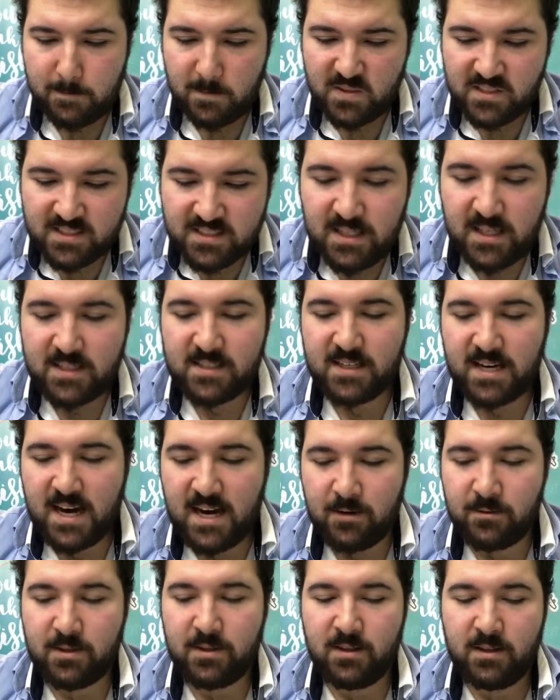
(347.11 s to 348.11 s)
suss
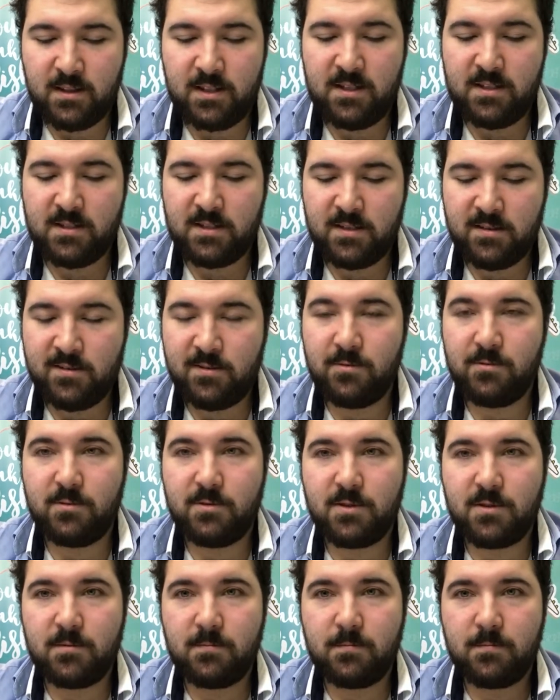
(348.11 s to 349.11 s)
out these
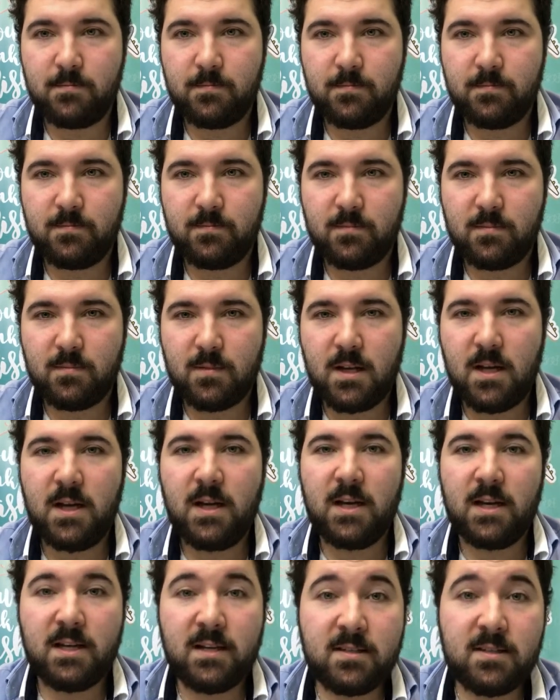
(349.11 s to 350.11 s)
issues.
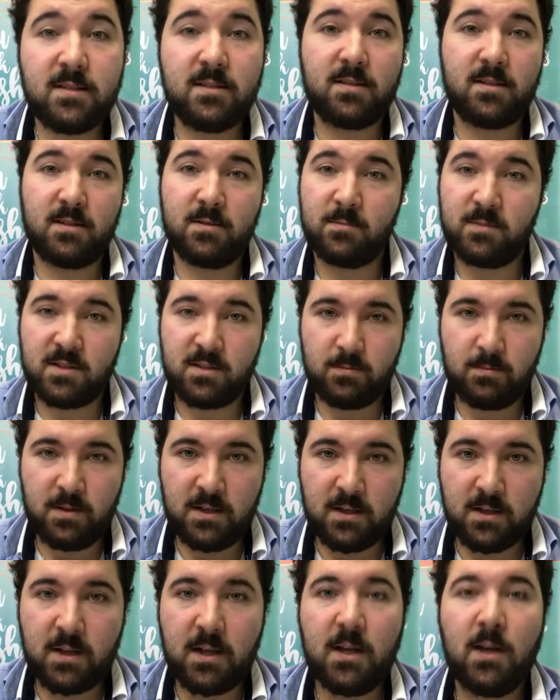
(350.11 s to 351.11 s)
Listen to them
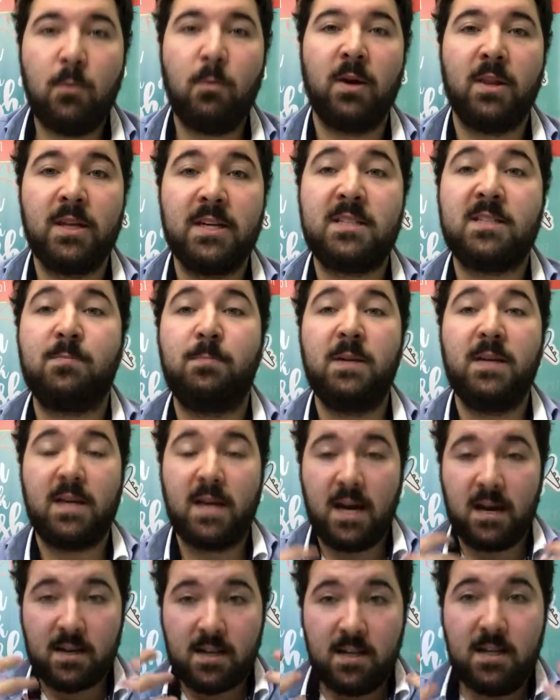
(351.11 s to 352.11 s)
speak, while they speak
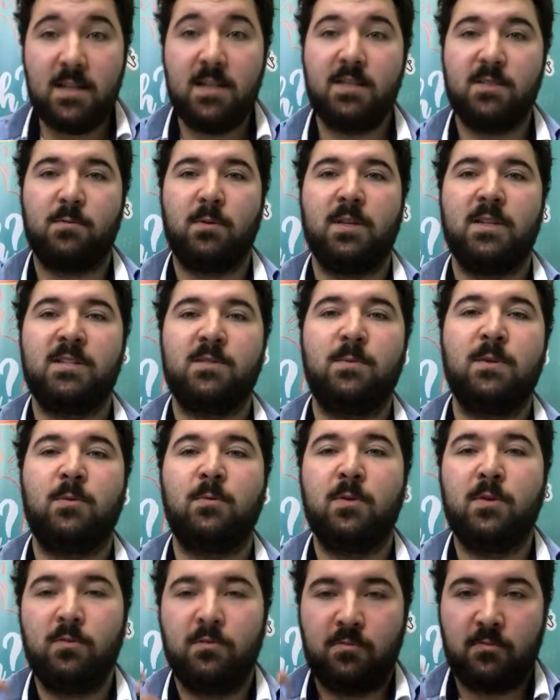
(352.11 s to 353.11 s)
at ease, while they speak
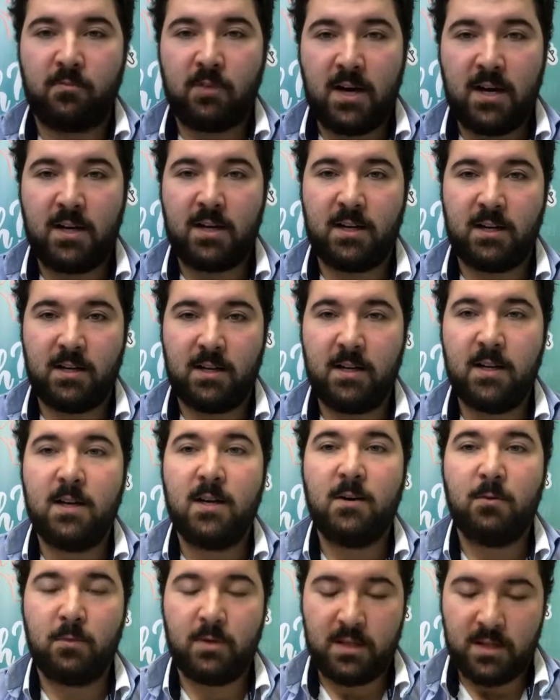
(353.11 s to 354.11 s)
with you frankly,
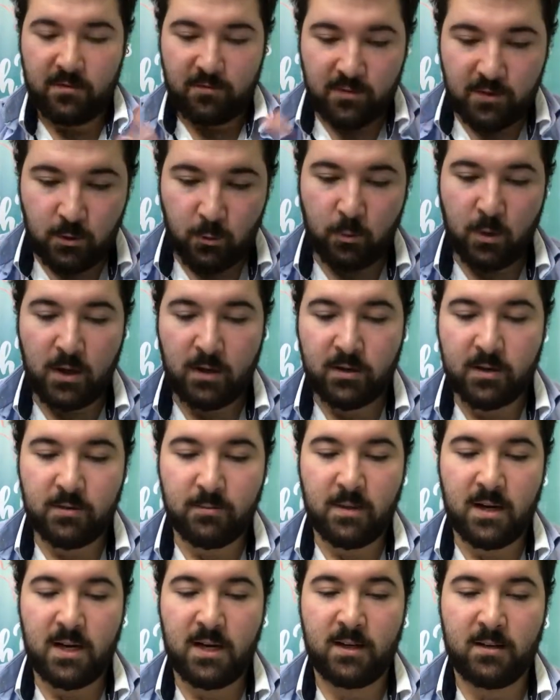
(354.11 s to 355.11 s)
when they feel
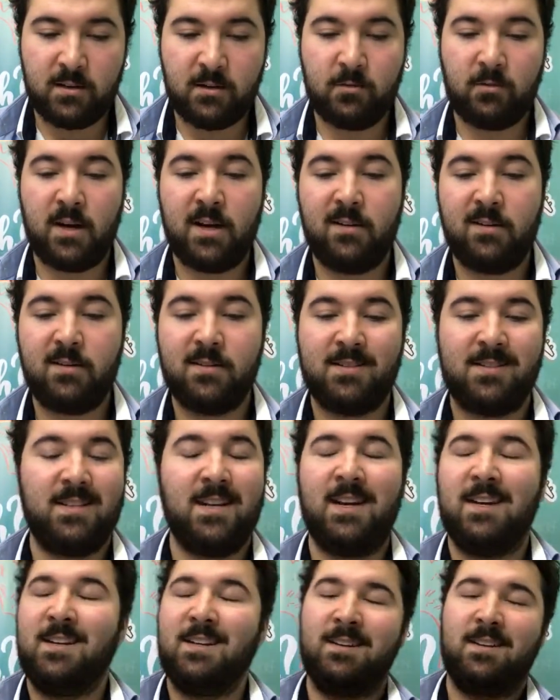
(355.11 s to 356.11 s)
welcome and gracious
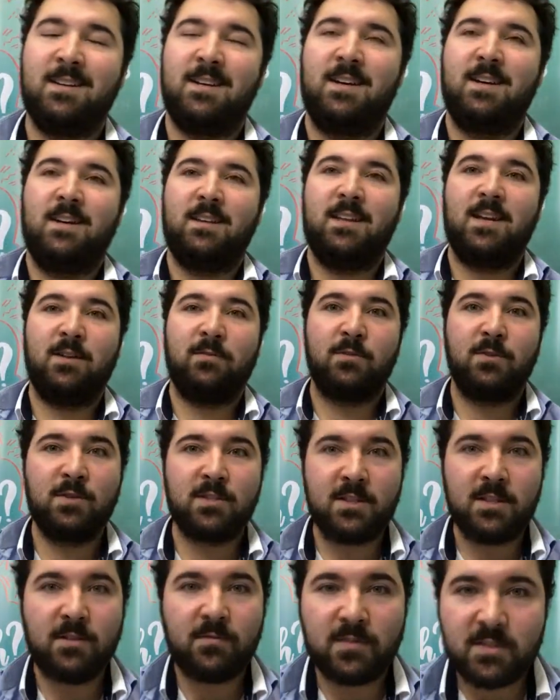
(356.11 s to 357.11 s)
and they have good
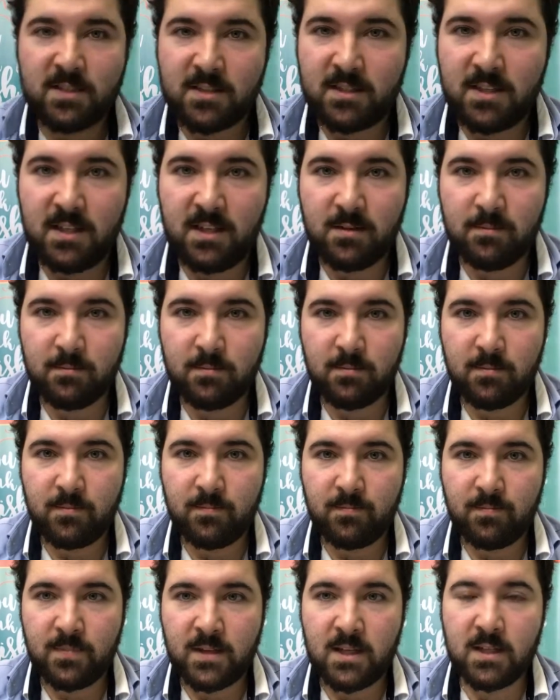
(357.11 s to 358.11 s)
self-esteem.
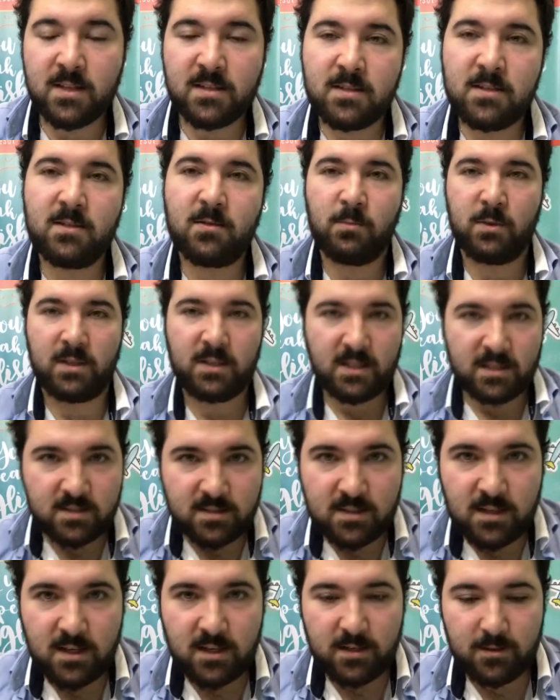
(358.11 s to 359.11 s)
Listen to what they
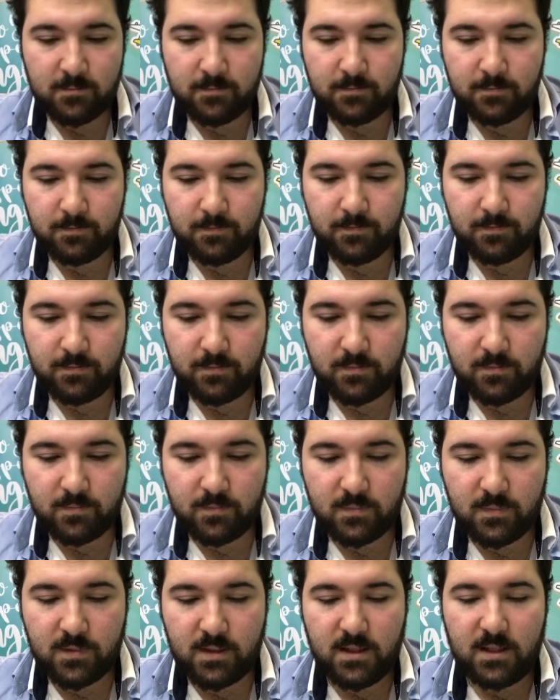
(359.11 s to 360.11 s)
say.
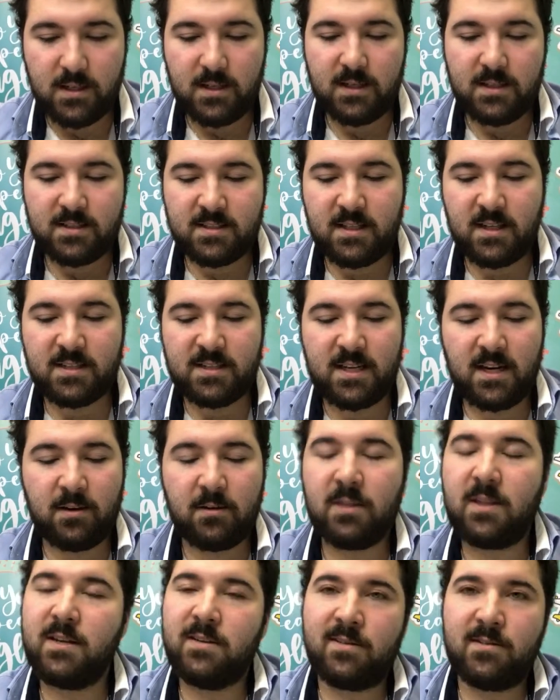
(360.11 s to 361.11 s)
Suss
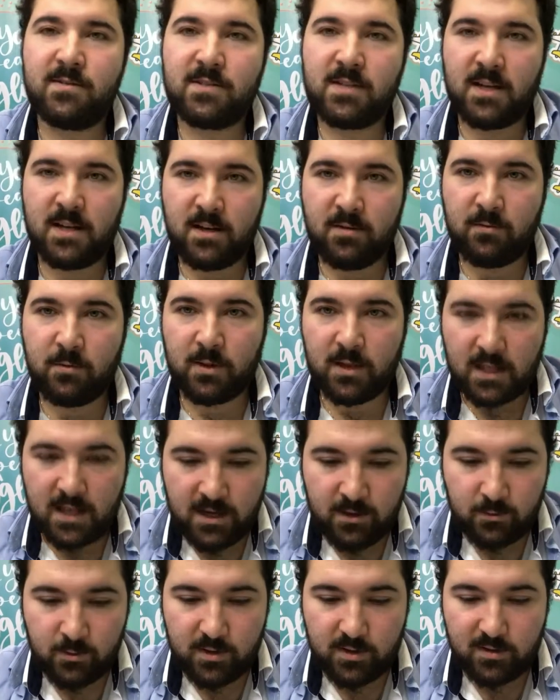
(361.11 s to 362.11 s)
out the issues they have with
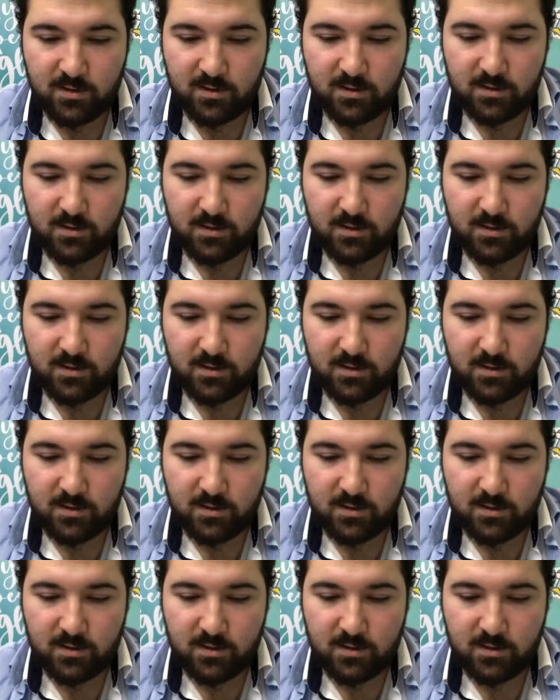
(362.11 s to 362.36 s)
language.